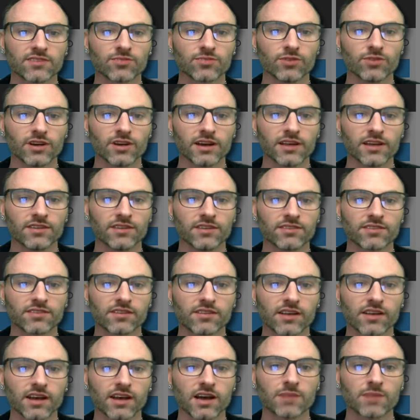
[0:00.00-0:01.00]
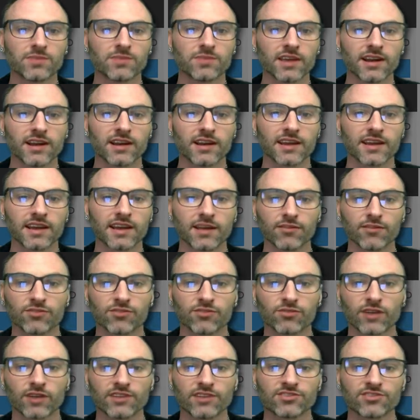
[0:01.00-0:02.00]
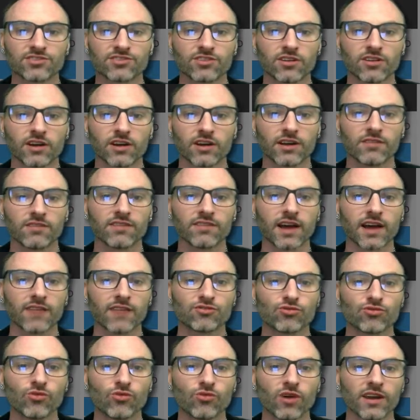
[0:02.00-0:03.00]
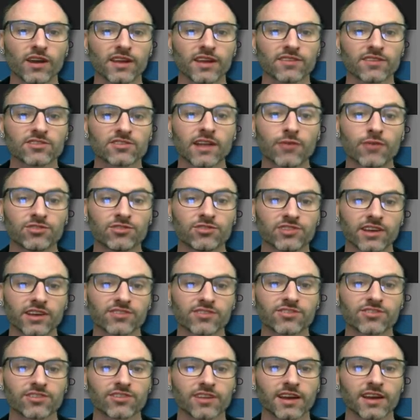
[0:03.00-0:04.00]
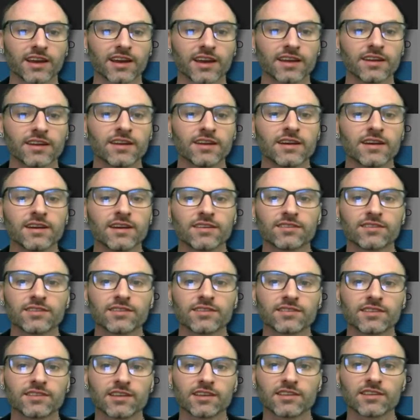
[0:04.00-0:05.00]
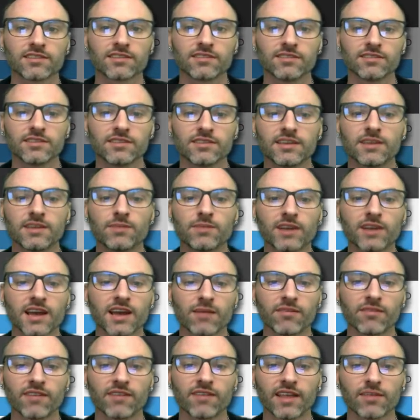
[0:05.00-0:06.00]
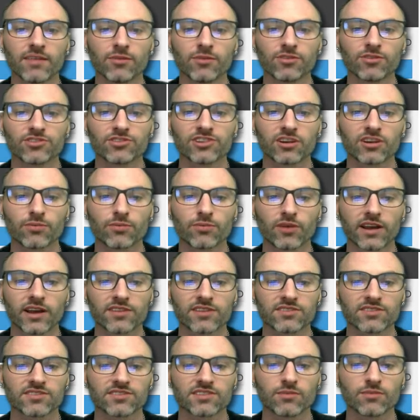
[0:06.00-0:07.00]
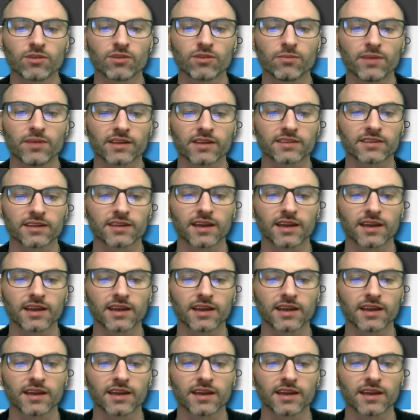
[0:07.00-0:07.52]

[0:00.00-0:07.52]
was updated again. It was registered on 520. So that was yesterday. So this does, did become available, sheer press, and someone picked it